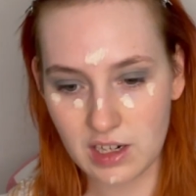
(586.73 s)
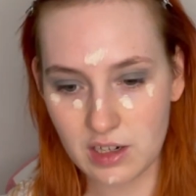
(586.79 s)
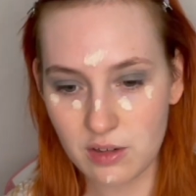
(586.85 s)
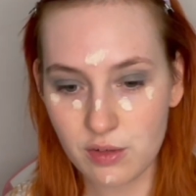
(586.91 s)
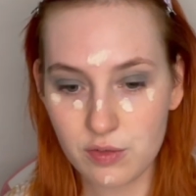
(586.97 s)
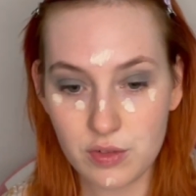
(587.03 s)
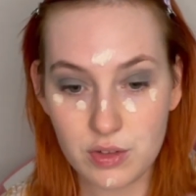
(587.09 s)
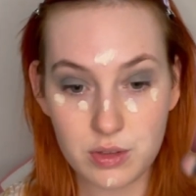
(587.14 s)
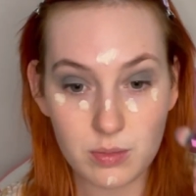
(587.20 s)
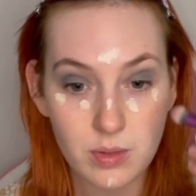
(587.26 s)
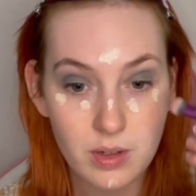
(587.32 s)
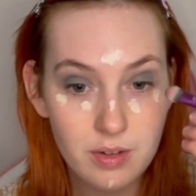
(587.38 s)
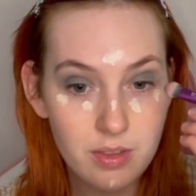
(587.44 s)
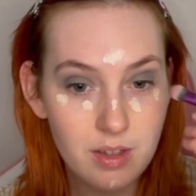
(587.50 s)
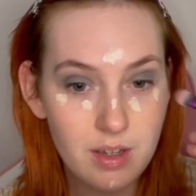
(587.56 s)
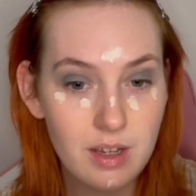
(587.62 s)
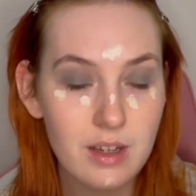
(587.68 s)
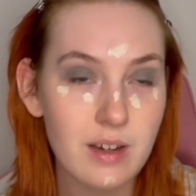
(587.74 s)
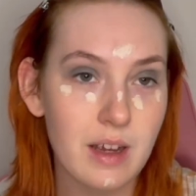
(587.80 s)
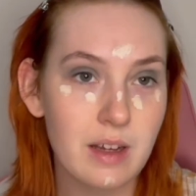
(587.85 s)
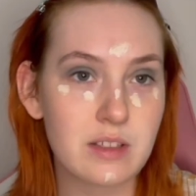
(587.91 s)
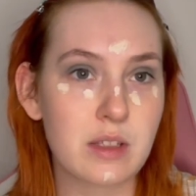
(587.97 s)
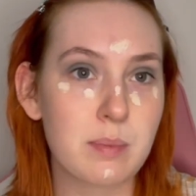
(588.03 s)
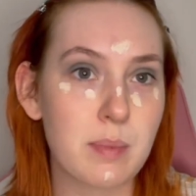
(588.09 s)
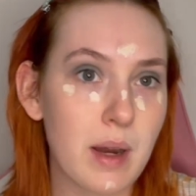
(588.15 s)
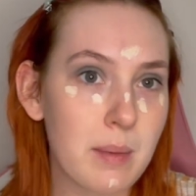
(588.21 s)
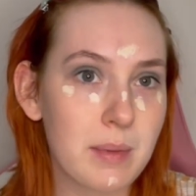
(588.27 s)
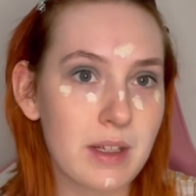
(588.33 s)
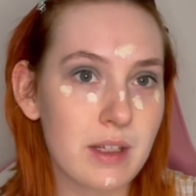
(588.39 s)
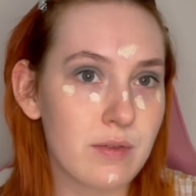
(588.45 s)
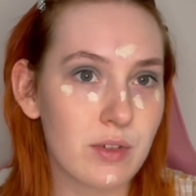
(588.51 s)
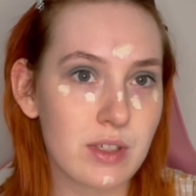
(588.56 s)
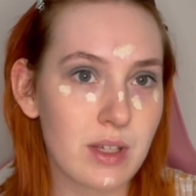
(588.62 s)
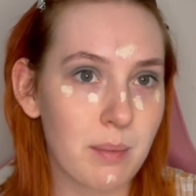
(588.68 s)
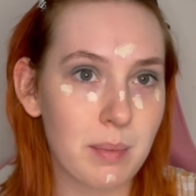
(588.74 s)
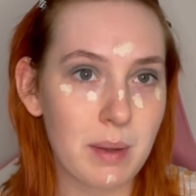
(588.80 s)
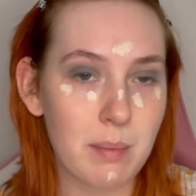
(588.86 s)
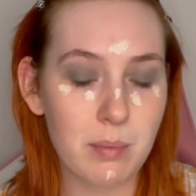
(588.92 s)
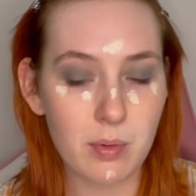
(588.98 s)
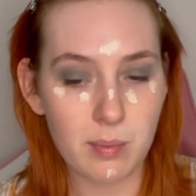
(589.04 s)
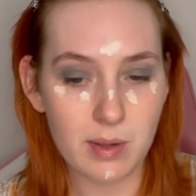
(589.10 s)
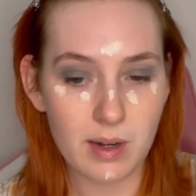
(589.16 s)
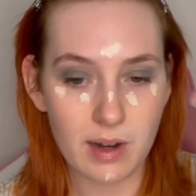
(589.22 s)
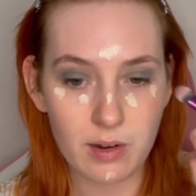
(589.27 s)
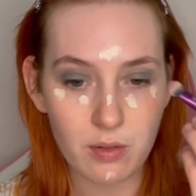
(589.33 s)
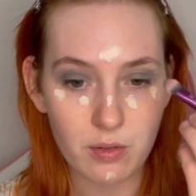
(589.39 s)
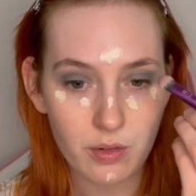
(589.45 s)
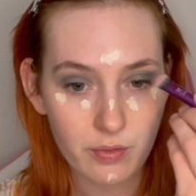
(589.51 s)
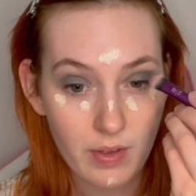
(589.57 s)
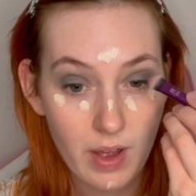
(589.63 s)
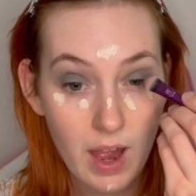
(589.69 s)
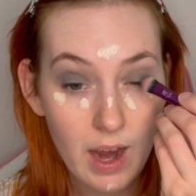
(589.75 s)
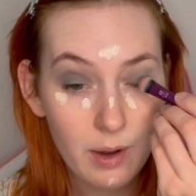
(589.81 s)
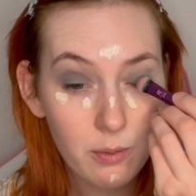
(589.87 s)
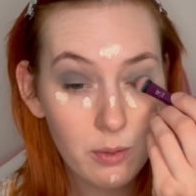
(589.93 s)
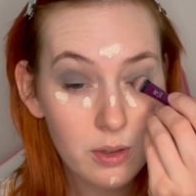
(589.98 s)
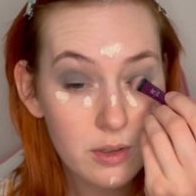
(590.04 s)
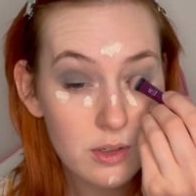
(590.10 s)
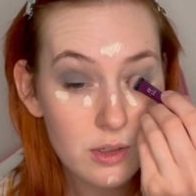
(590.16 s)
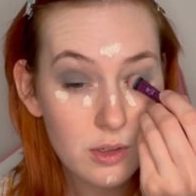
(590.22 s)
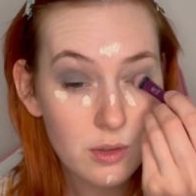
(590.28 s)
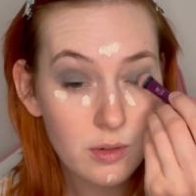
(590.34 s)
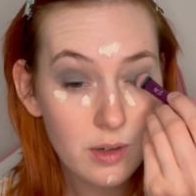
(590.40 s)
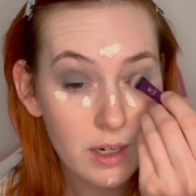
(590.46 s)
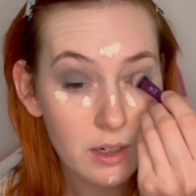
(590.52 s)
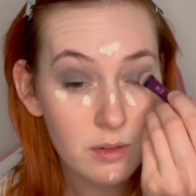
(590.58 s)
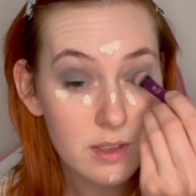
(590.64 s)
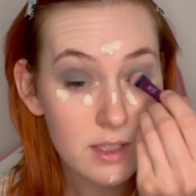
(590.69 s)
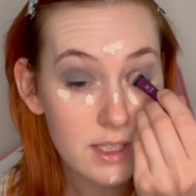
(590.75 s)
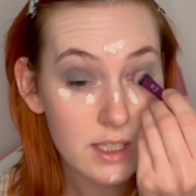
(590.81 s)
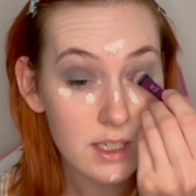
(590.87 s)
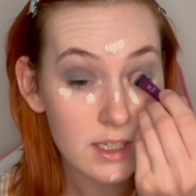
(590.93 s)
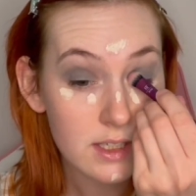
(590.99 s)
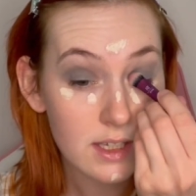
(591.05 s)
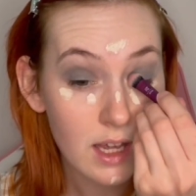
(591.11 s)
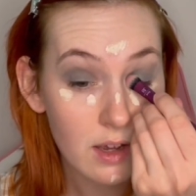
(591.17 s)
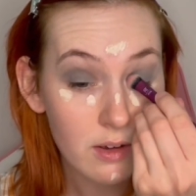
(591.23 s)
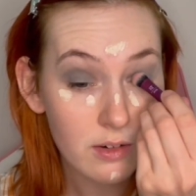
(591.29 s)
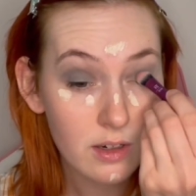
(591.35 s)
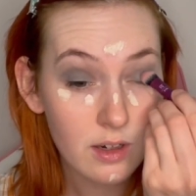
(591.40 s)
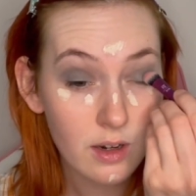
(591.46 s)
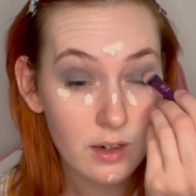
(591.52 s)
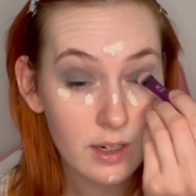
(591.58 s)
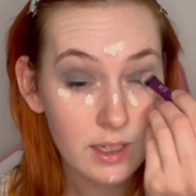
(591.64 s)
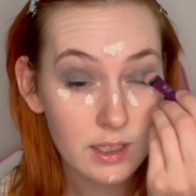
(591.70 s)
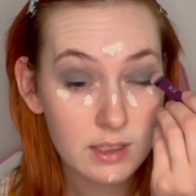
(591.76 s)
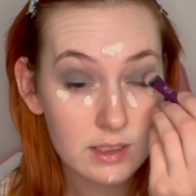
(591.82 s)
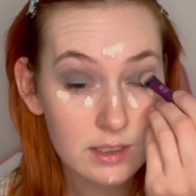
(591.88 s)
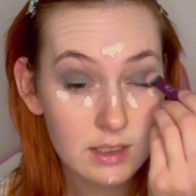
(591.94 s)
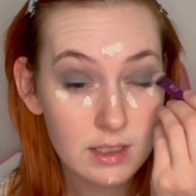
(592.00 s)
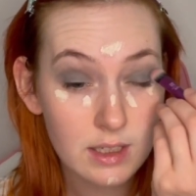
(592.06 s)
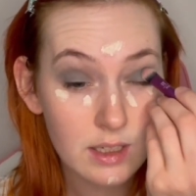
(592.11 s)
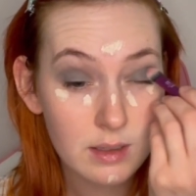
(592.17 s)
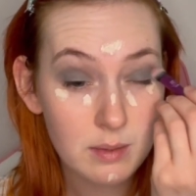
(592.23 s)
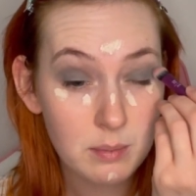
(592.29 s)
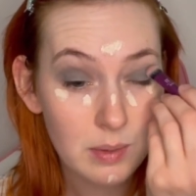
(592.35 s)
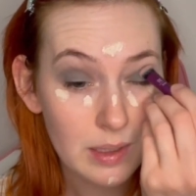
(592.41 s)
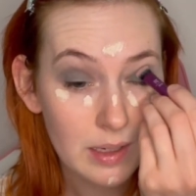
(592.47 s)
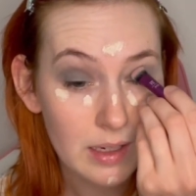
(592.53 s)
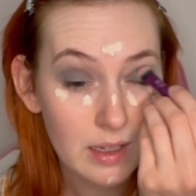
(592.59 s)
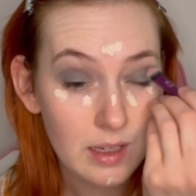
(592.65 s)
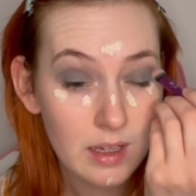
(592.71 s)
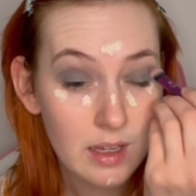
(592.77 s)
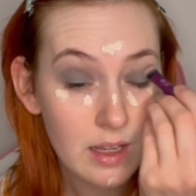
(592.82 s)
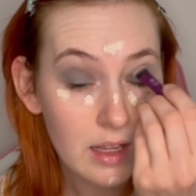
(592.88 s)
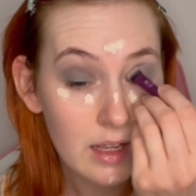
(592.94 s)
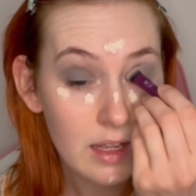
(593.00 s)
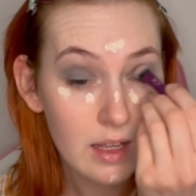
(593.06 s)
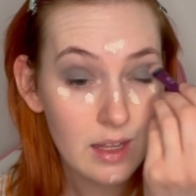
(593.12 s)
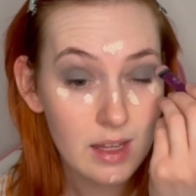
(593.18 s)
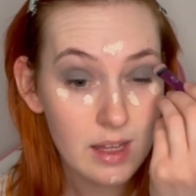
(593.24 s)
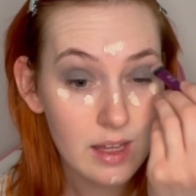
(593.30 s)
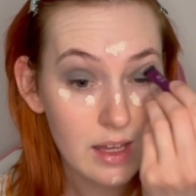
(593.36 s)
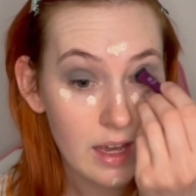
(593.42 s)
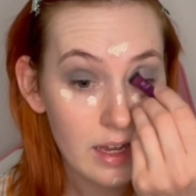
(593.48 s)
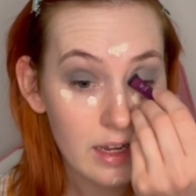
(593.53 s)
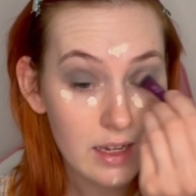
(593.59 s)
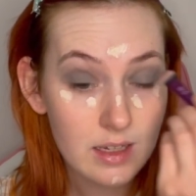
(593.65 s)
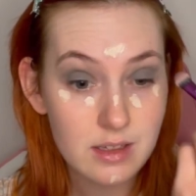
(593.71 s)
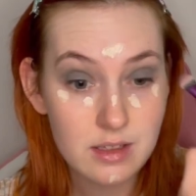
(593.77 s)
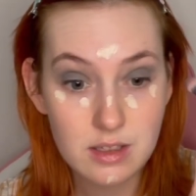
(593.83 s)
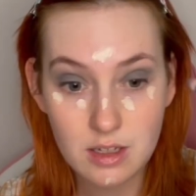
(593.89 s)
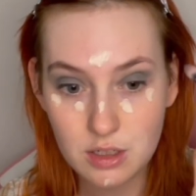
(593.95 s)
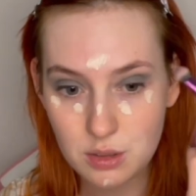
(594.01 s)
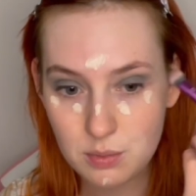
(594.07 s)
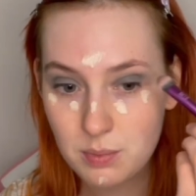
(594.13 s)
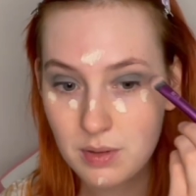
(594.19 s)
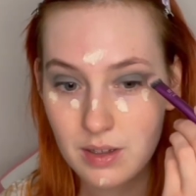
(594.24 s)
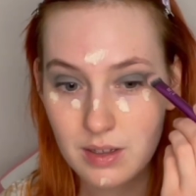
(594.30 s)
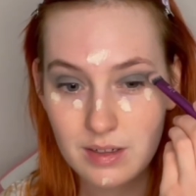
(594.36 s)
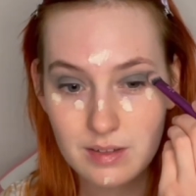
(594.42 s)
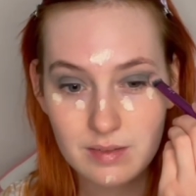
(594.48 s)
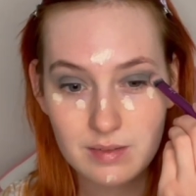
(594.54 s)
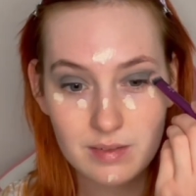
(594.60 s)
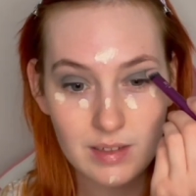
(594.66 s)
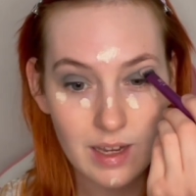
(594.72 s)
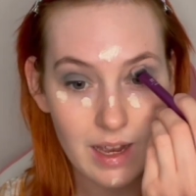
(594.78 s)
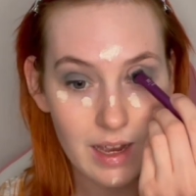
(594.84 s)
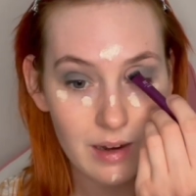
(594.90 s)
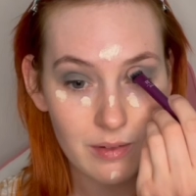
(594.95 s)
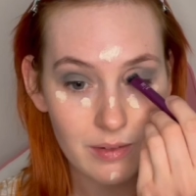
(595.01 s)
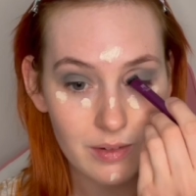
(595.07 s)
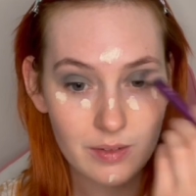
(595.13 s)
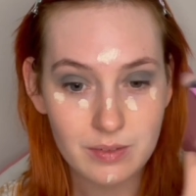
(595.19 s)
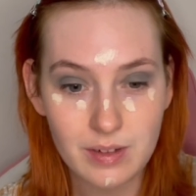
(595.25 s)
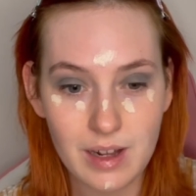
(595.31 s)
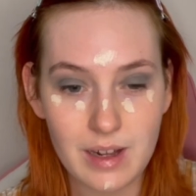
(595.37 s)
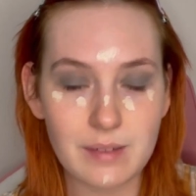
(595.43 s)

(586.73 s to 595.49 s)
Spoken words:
I don't know if it's worth it. It's probably is for some people, but I don't know if I want to. I know it's discounted on like Steam and EA and such, but I don't know.